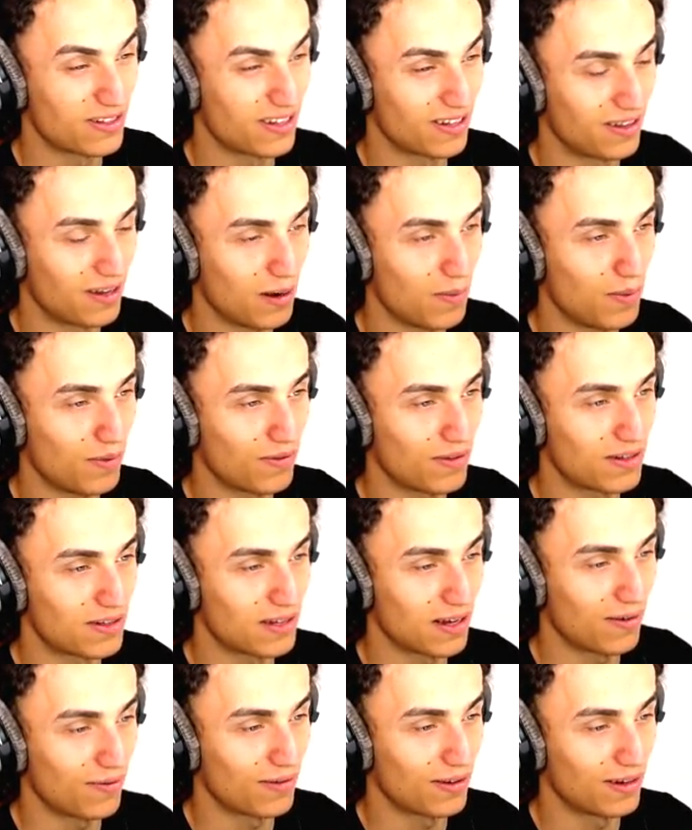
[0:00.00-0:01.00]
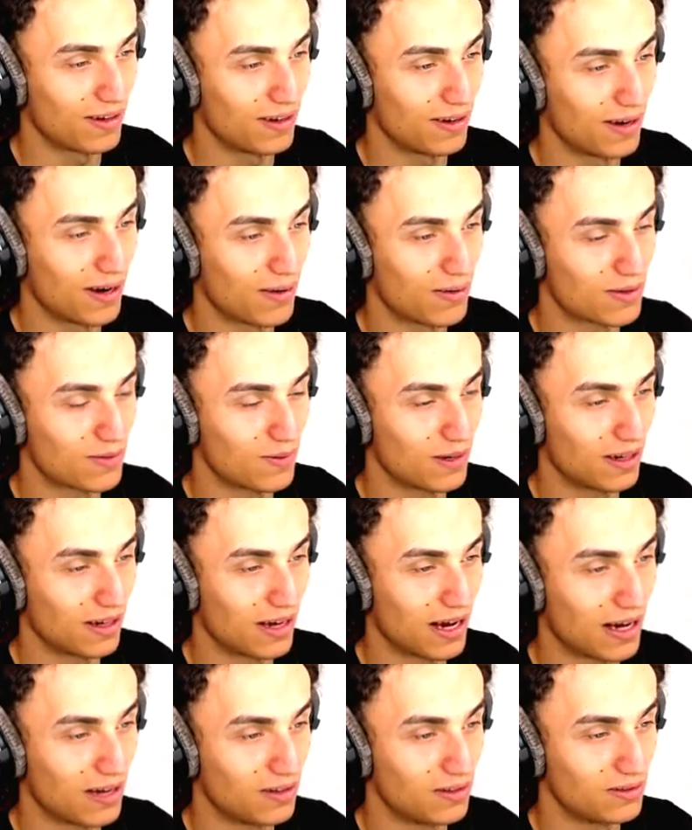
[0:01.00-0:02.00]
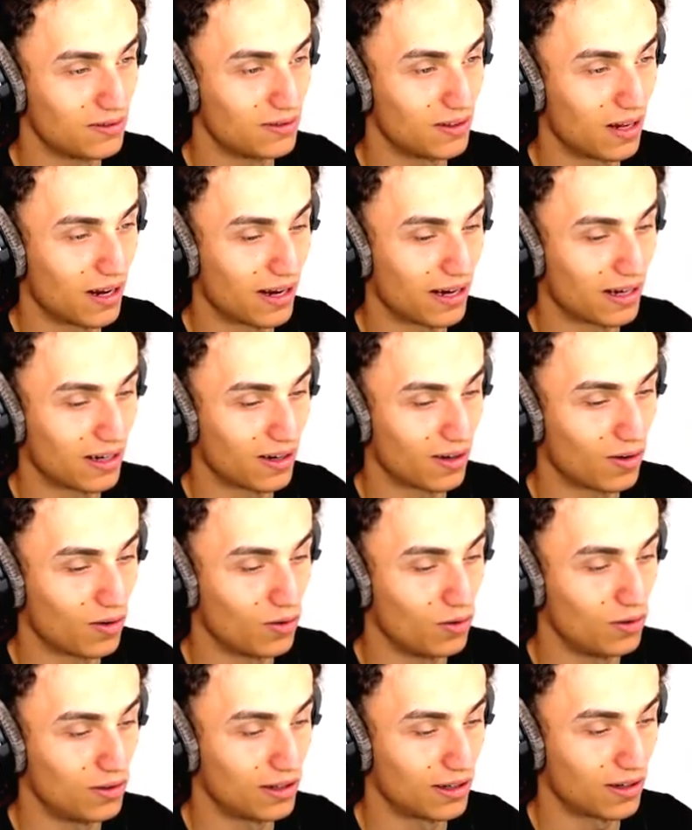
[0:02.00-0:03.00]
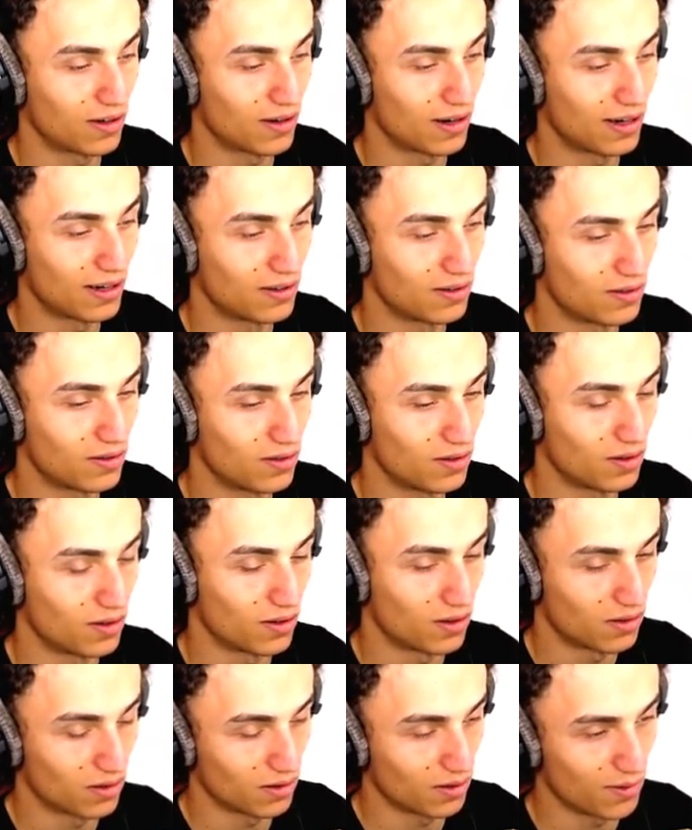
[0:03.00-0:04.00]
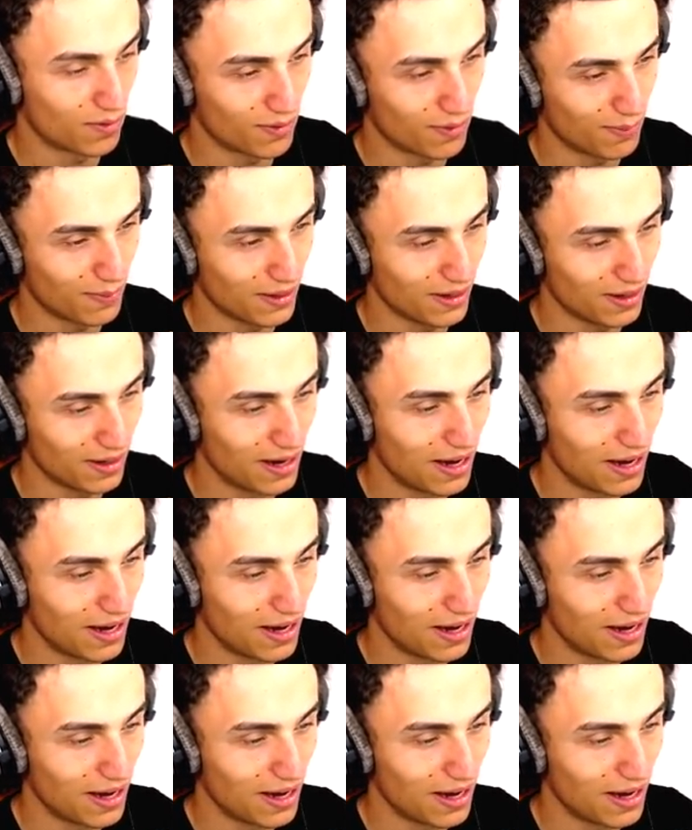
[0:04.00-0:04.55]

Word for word: the tip of the seven that was being held, like holding your hand. You know, you know what I mean.